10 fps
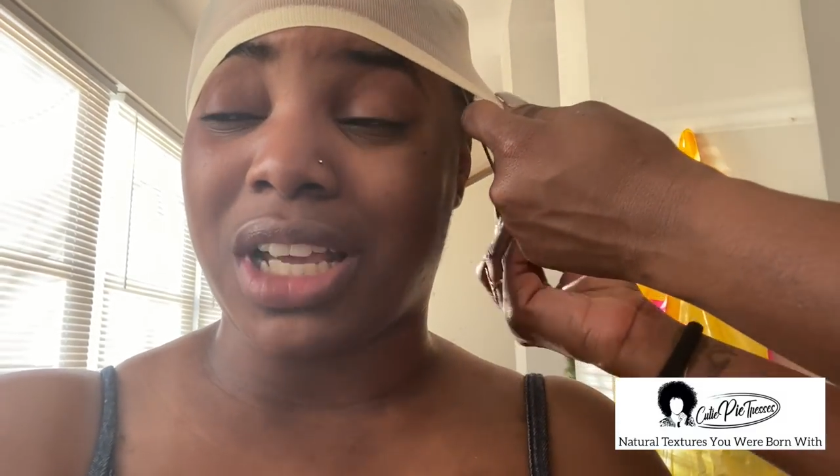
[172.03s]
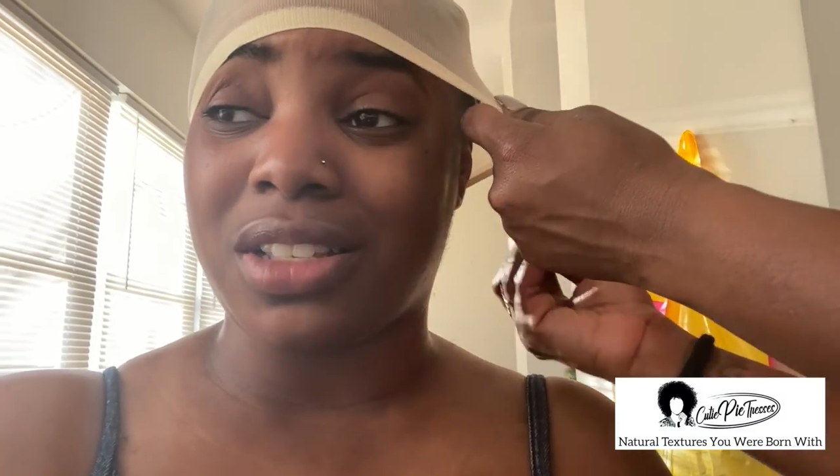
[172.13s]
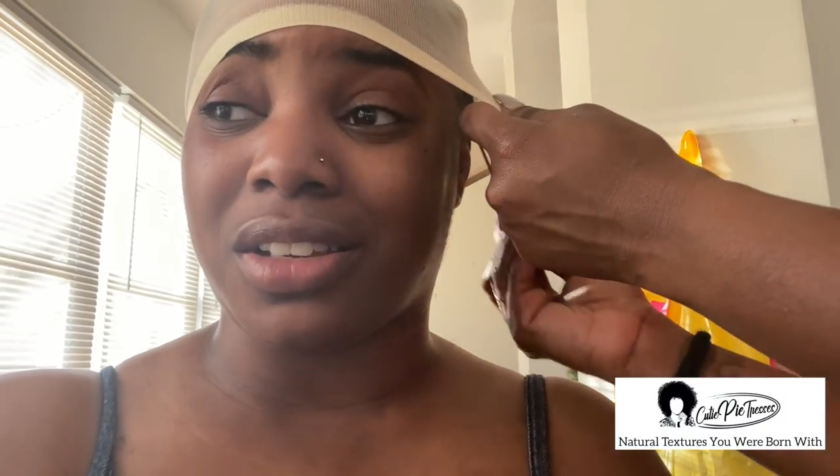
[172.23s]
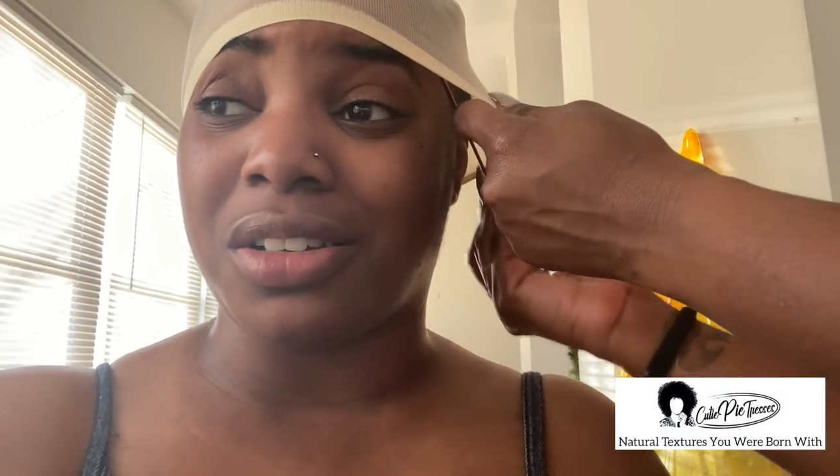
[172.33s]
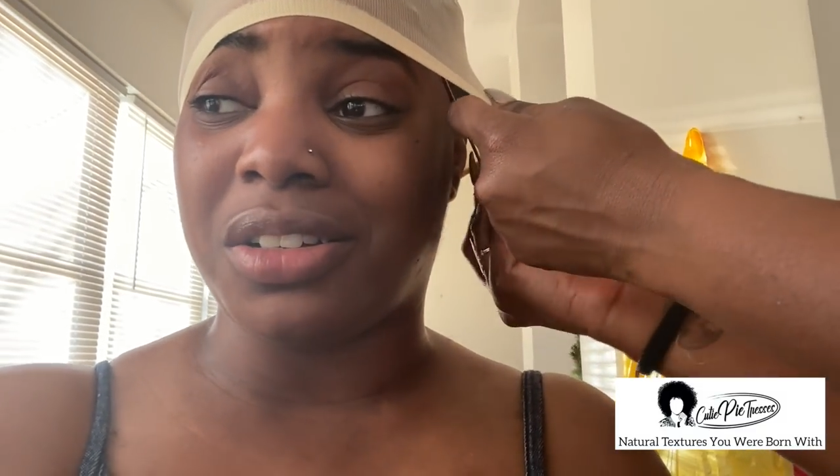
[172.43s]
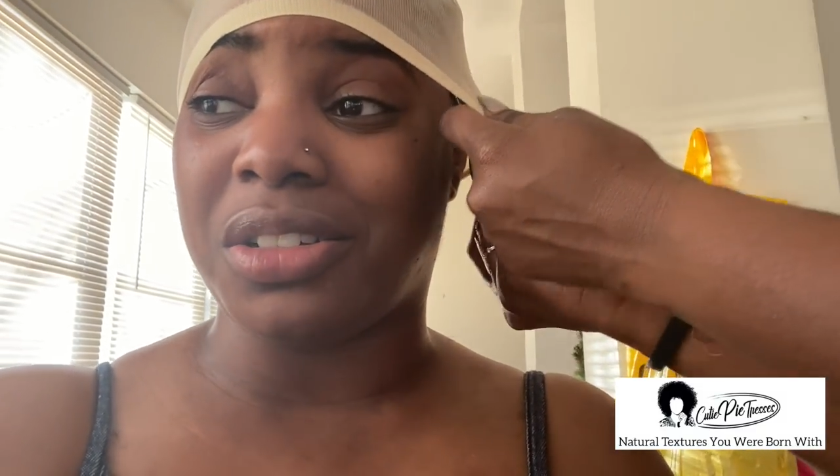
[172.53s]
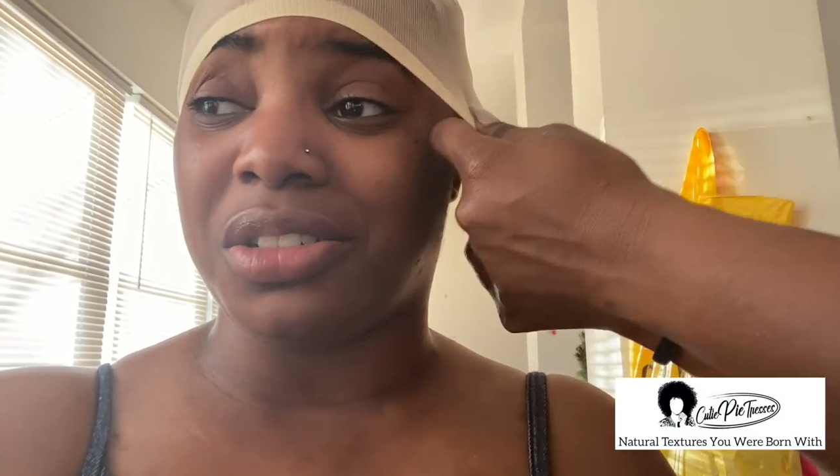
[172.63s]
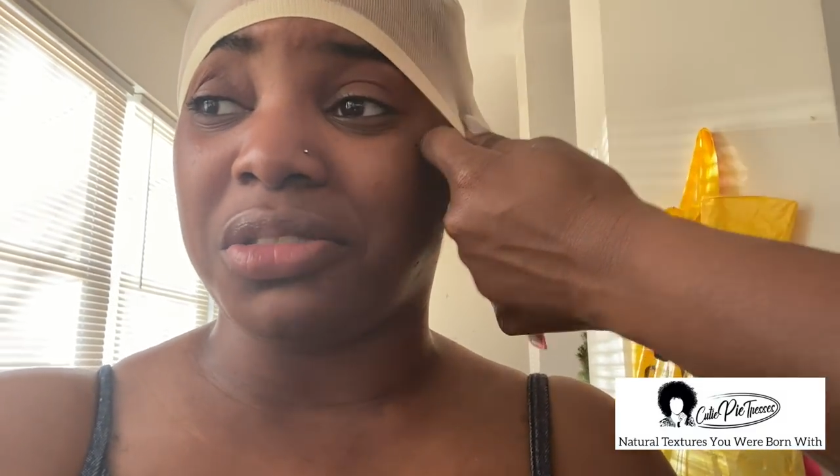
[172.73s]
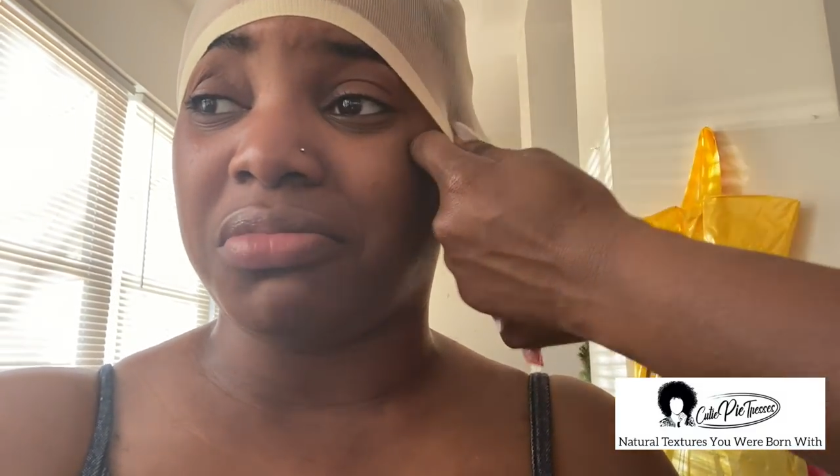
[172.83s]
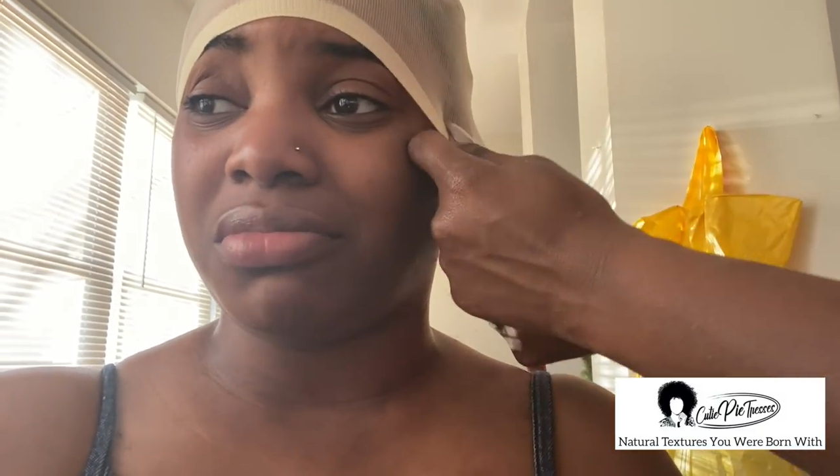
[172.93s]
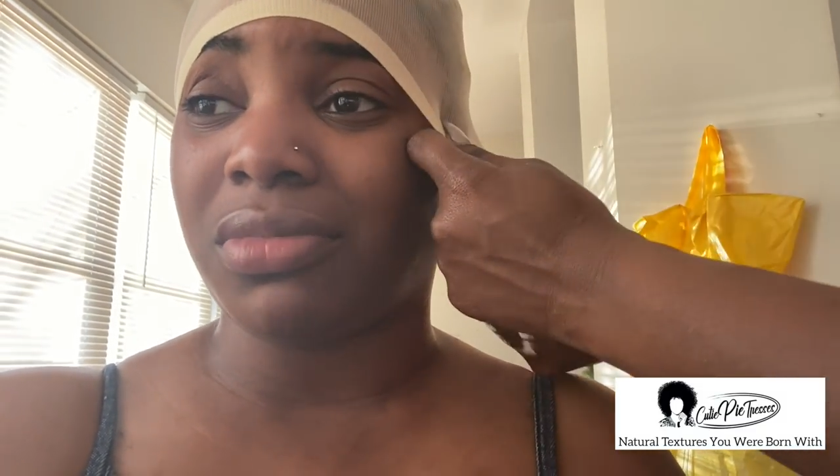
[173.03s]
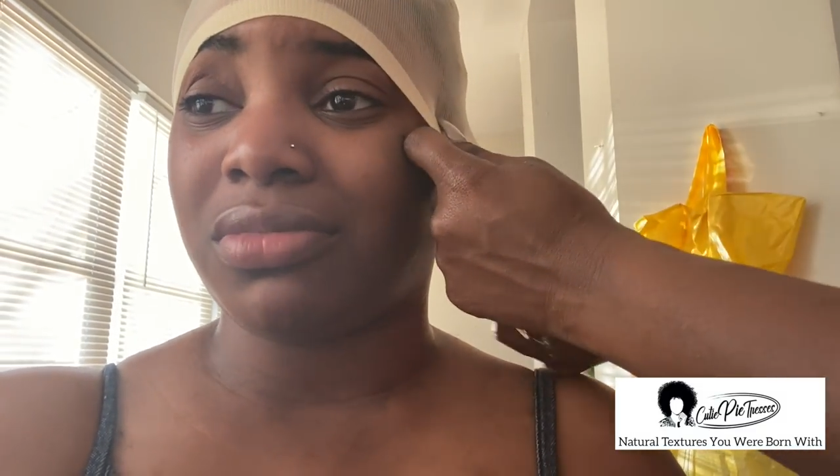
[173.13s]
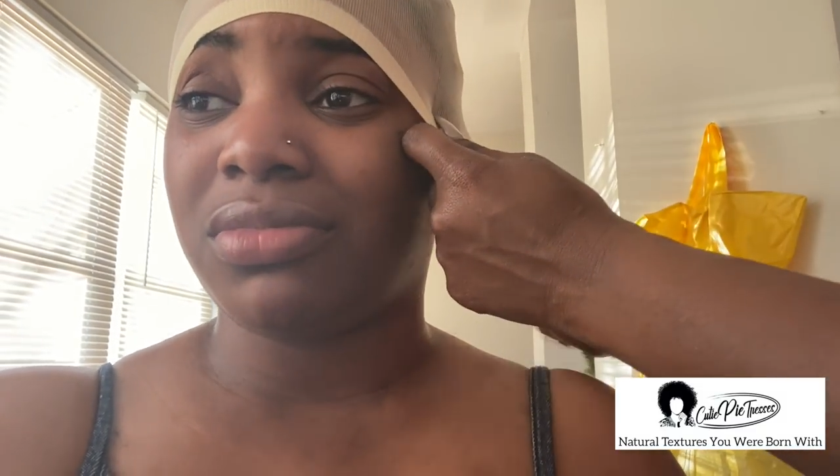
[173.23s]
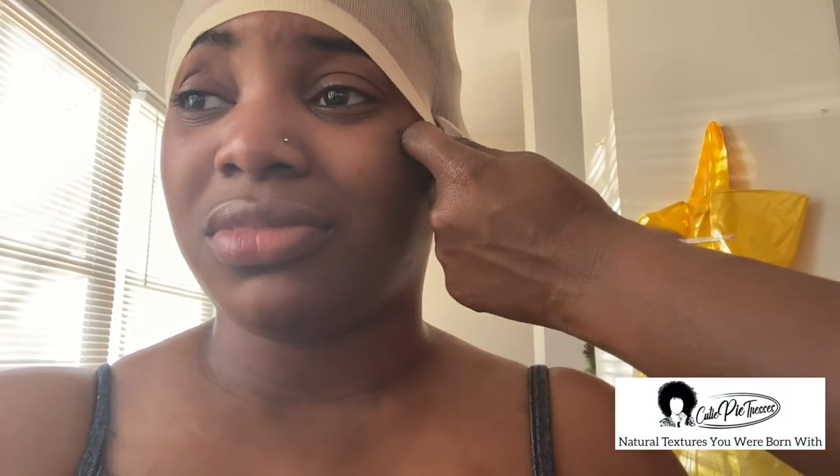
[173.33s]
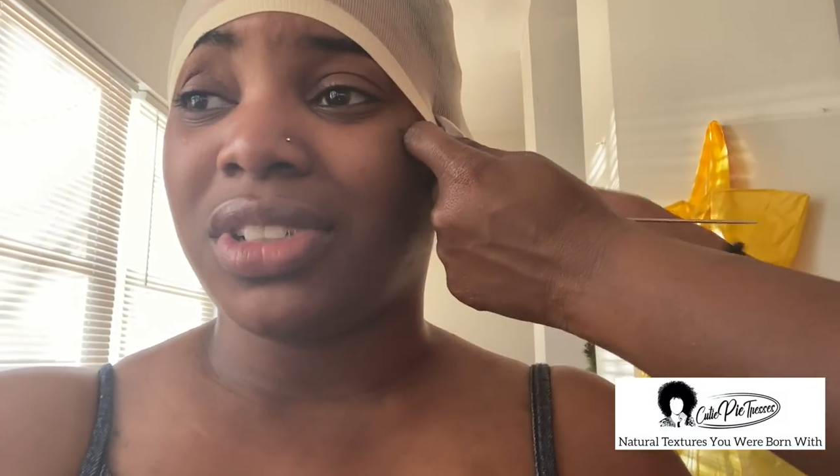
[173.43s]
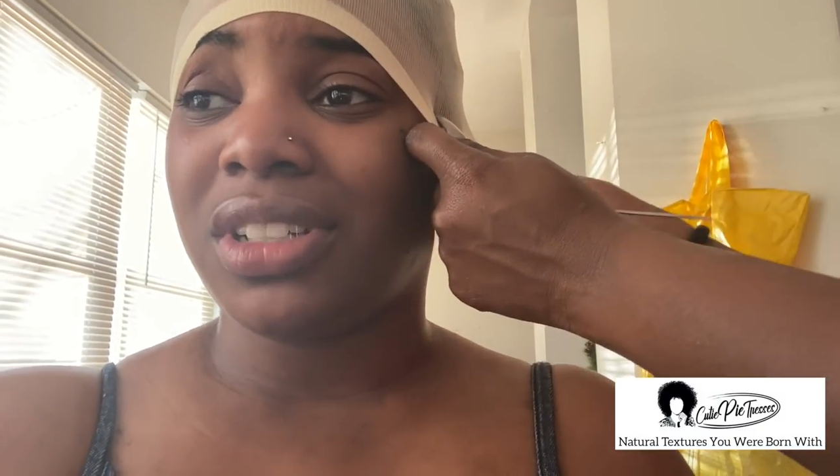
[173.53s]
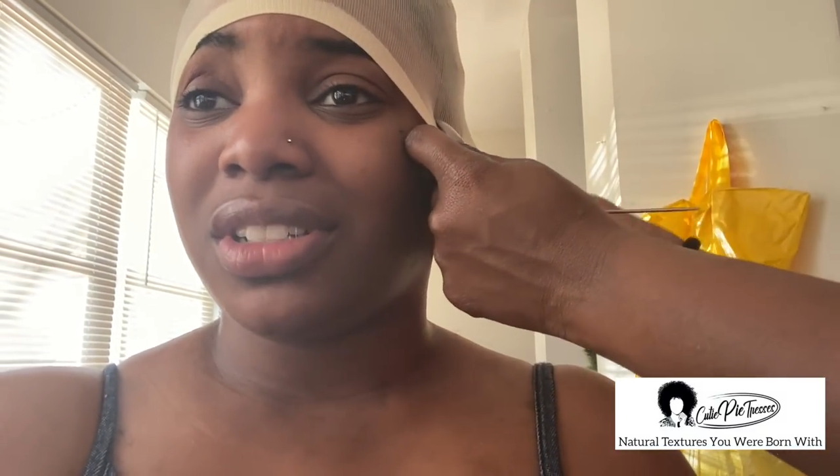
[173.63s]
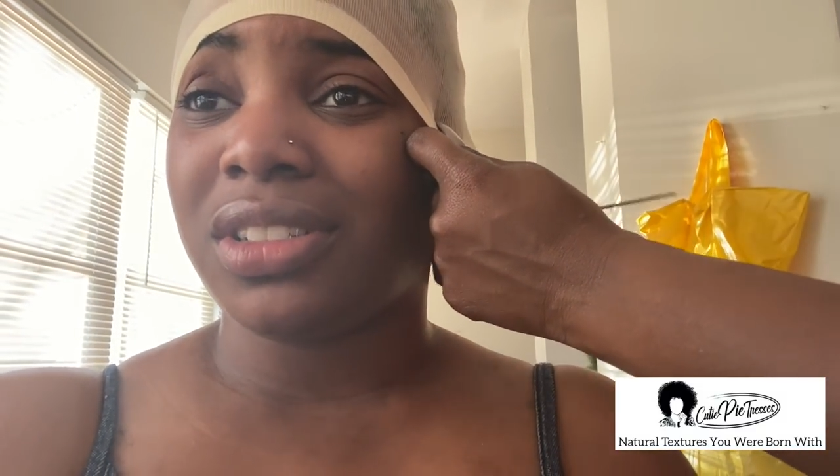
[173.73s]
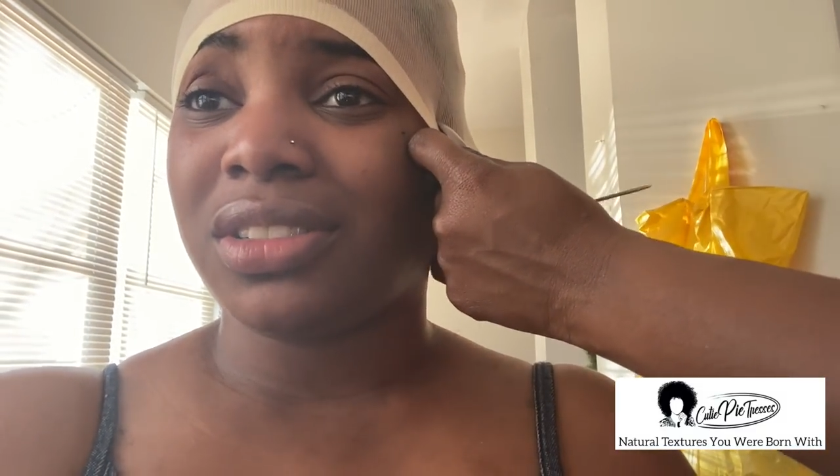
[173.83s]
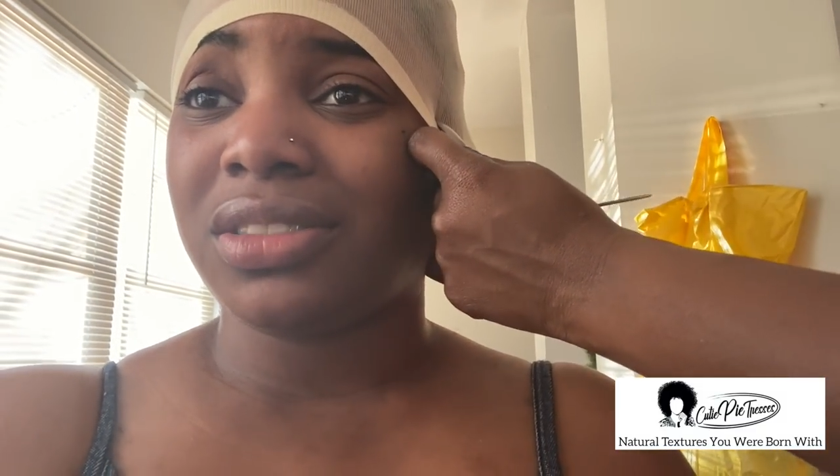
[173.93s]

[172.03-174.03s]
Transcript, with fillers: the brown skinned